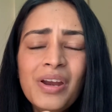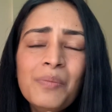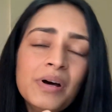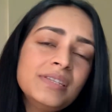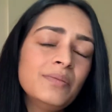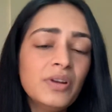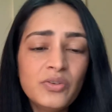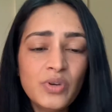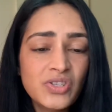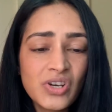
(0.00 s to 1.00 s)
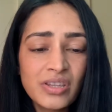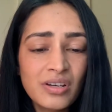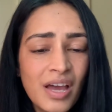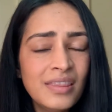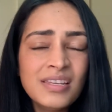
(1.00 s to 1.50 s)
much similar to each
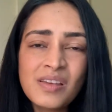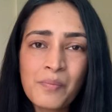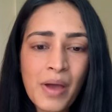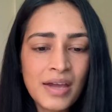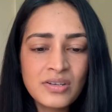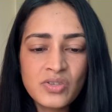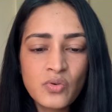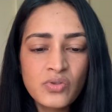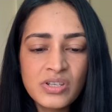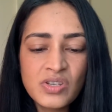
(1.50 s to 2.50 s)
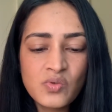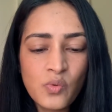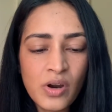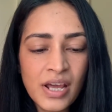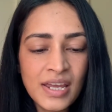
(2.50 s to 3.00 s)
other, and these are matte. So this is
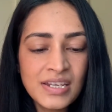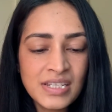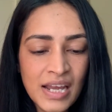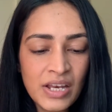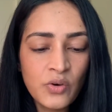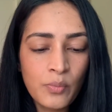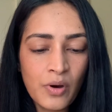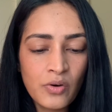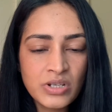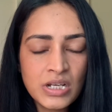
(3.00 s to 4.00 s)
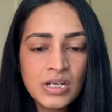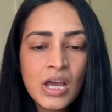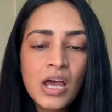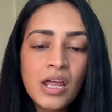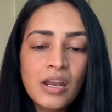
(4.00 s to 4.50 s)
what I can tell you about it.
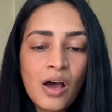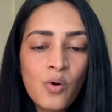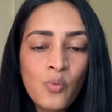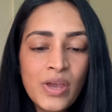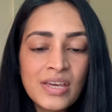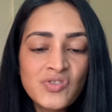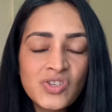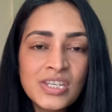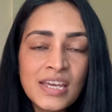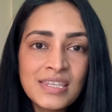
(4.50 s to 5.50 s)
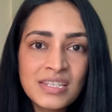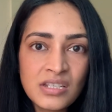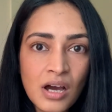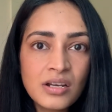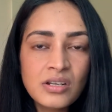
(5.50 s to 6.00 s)
Now we can just get
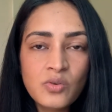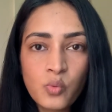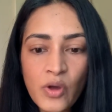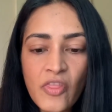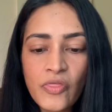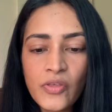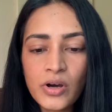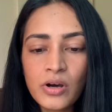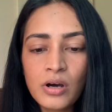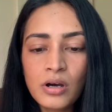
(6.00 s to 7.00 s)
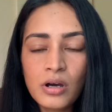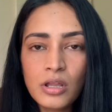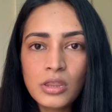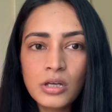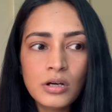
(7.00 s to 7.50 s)
started with
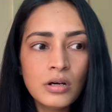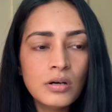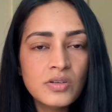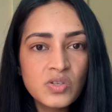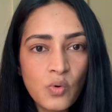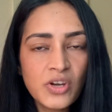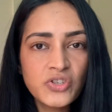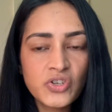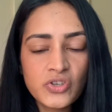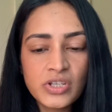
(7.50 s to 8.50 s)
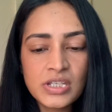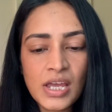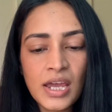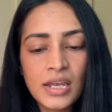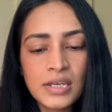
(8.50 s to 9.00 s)
the swatches
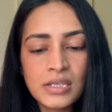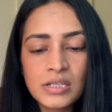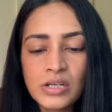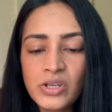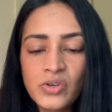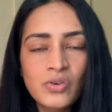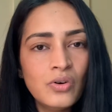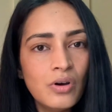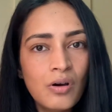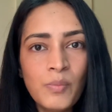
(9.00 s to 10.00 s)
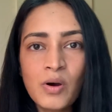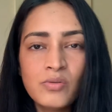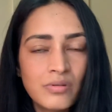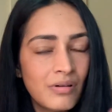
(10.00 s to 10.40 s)
and you know, about